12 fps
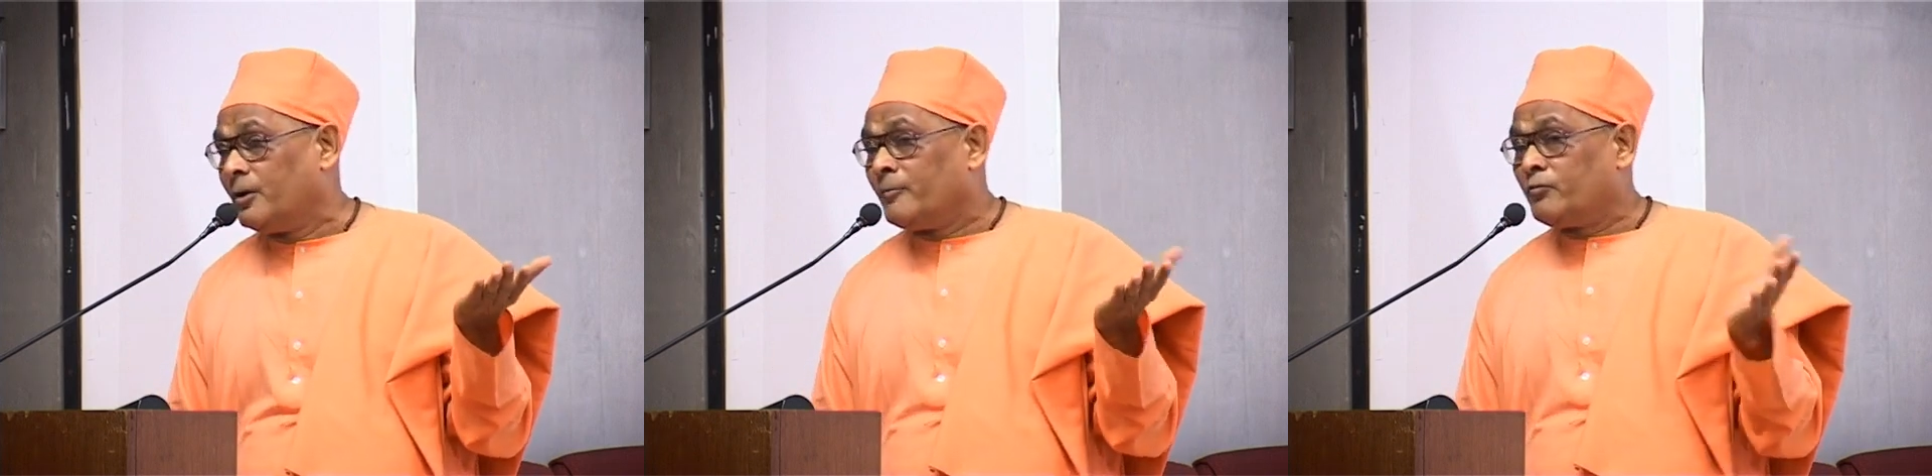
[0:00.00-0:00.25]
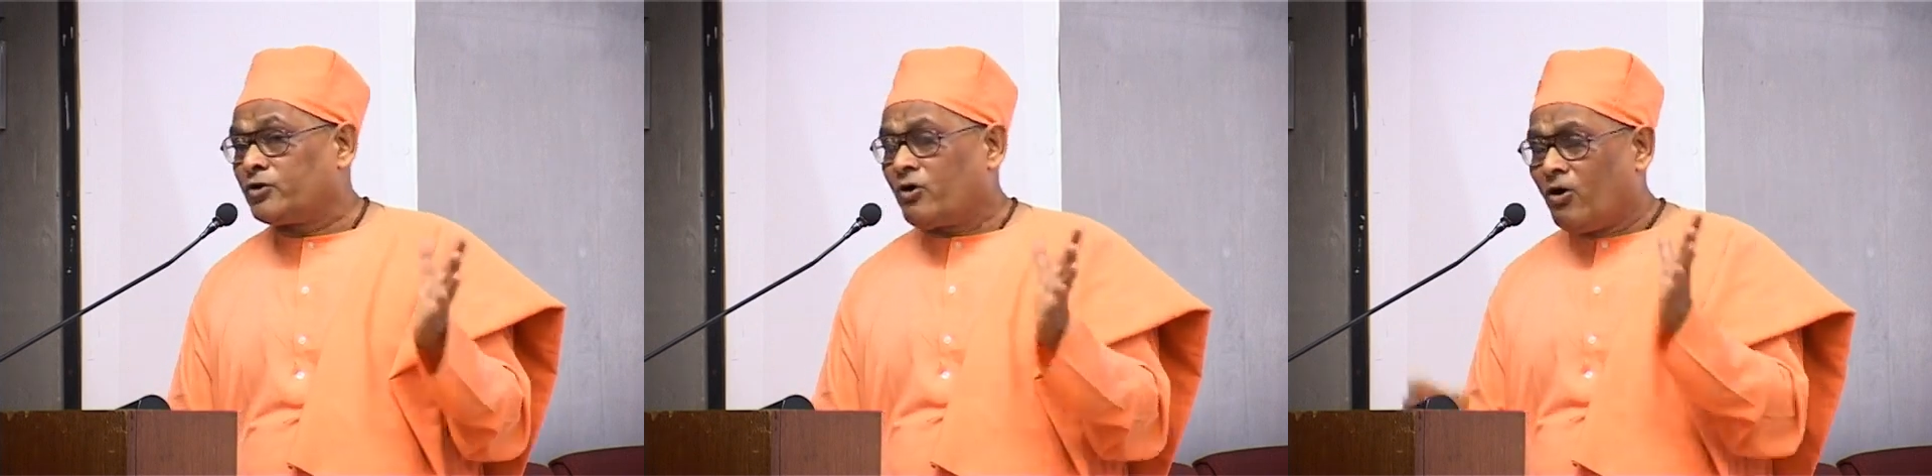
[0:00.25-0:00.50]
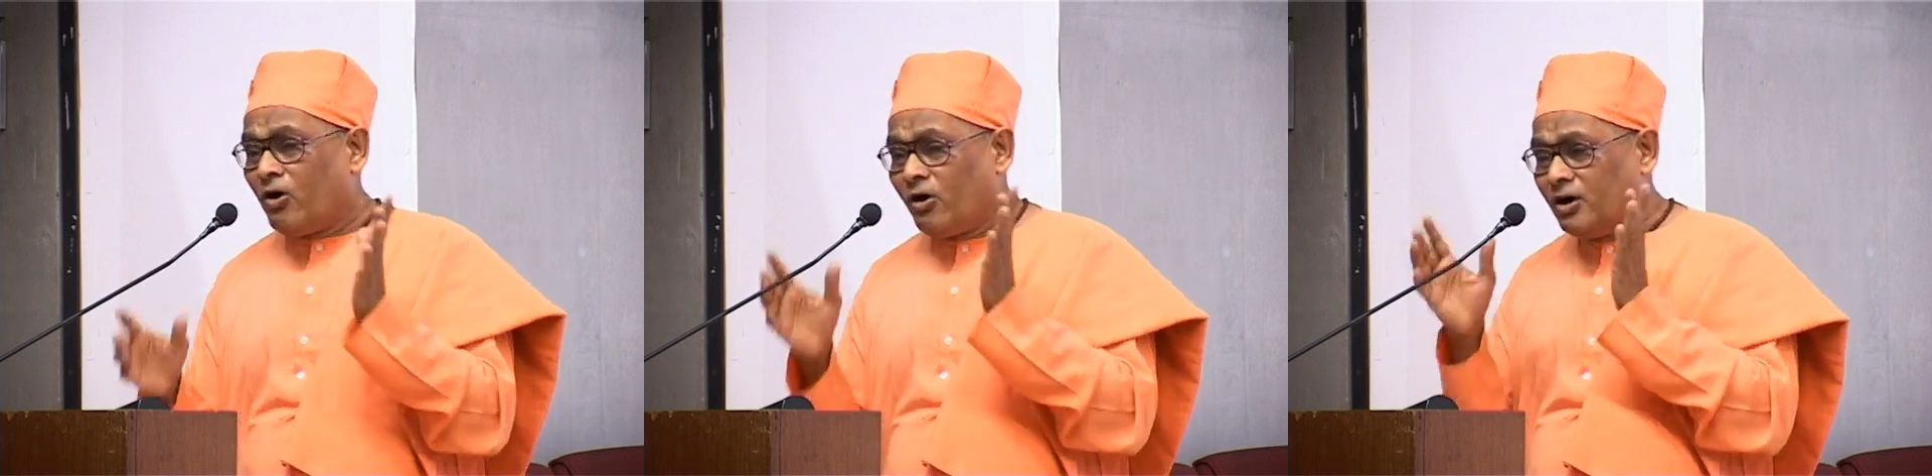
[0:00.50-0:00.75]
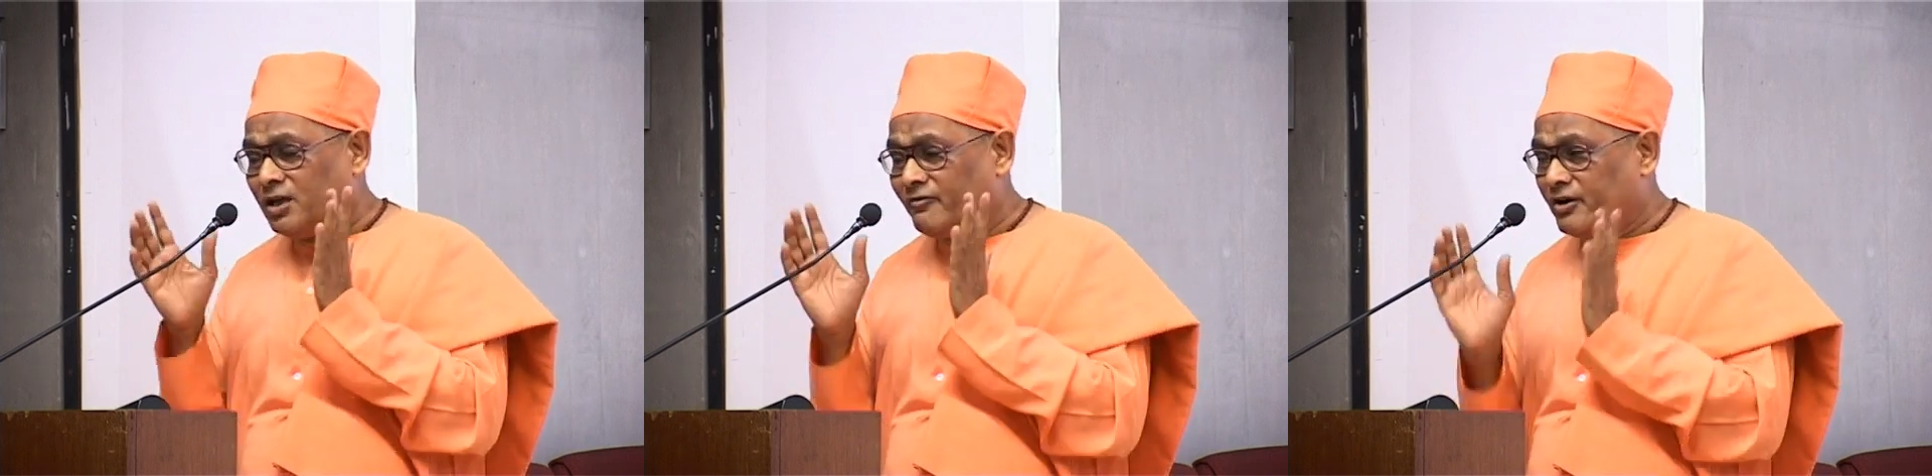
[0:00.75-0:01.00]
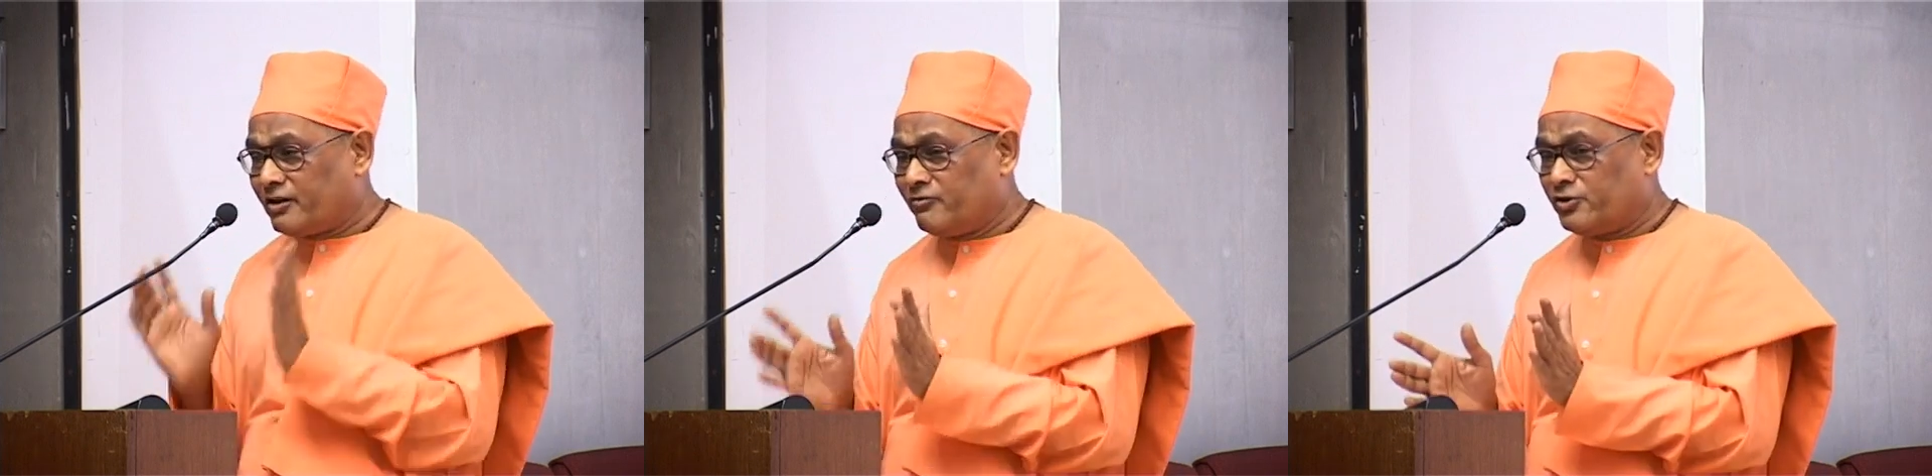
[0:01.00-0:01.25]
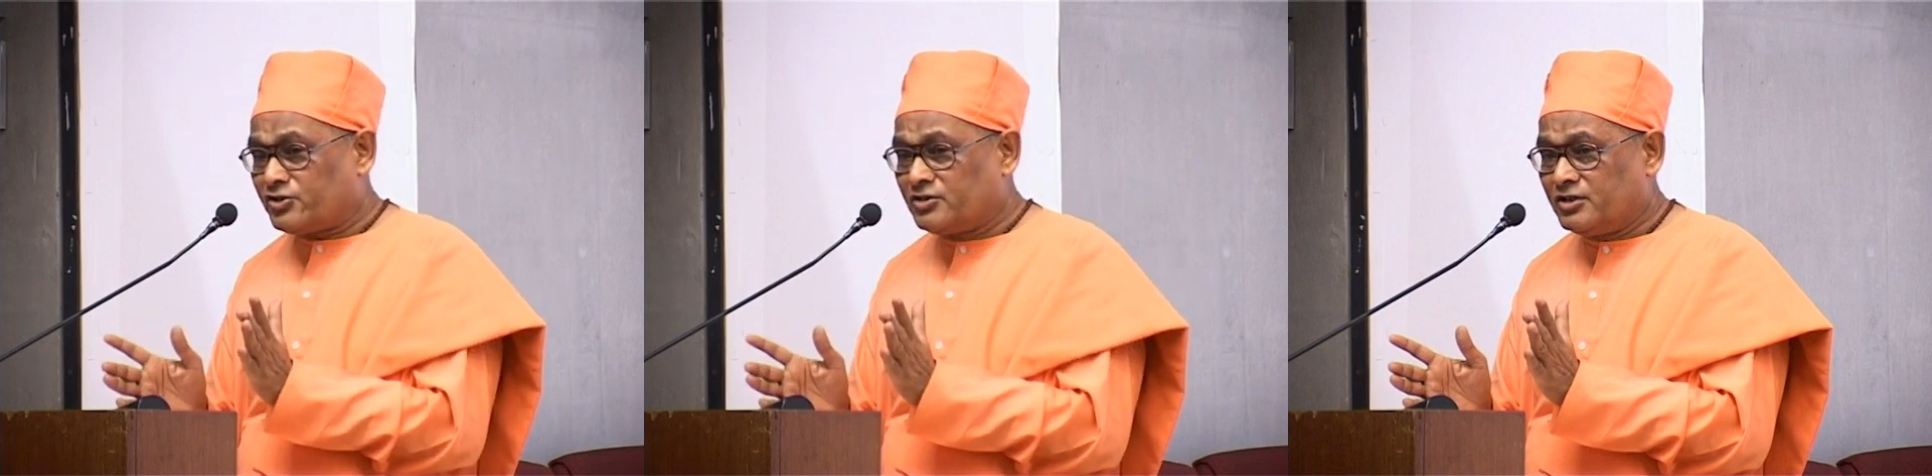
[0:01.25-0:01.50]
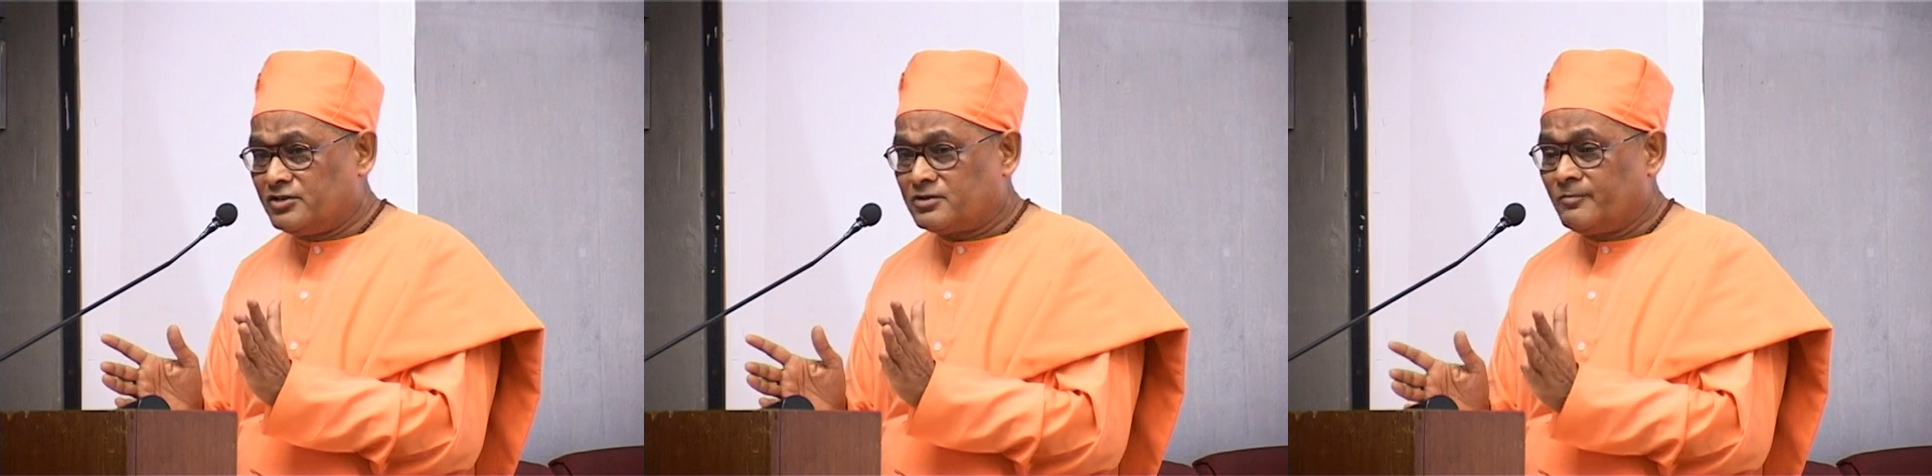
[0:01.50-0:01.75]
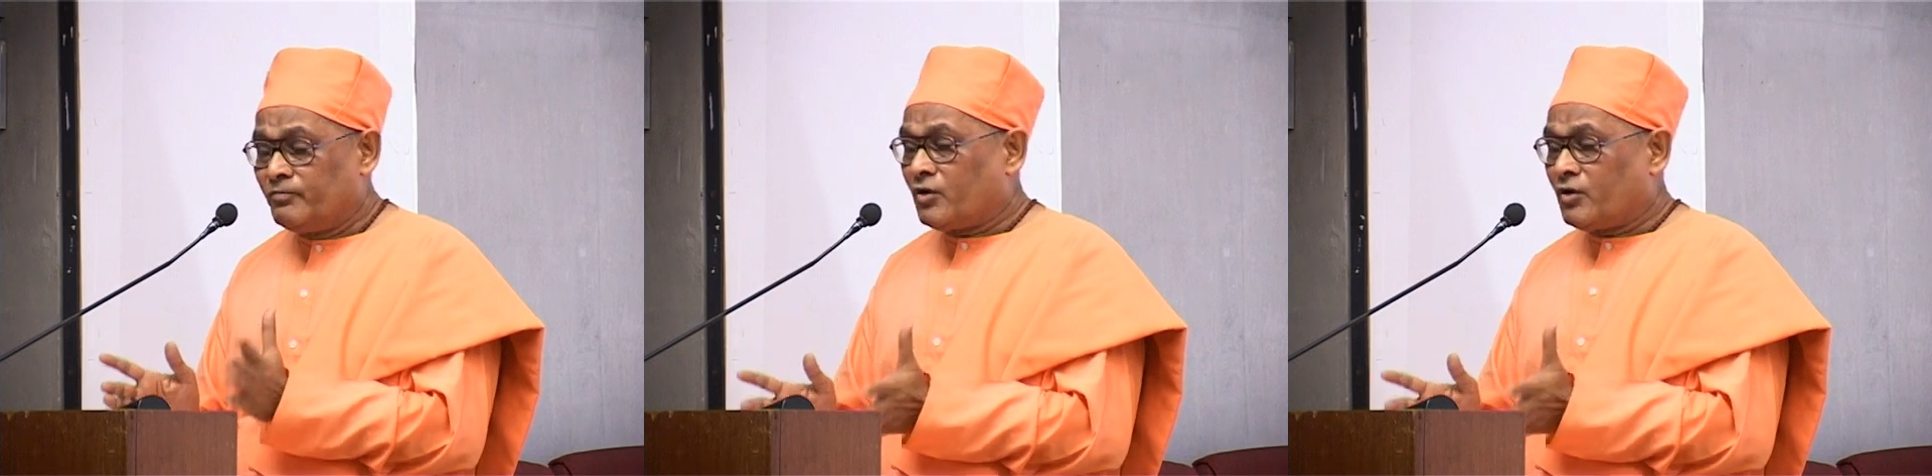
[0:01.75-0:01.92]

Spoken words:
But all our revolutionaries,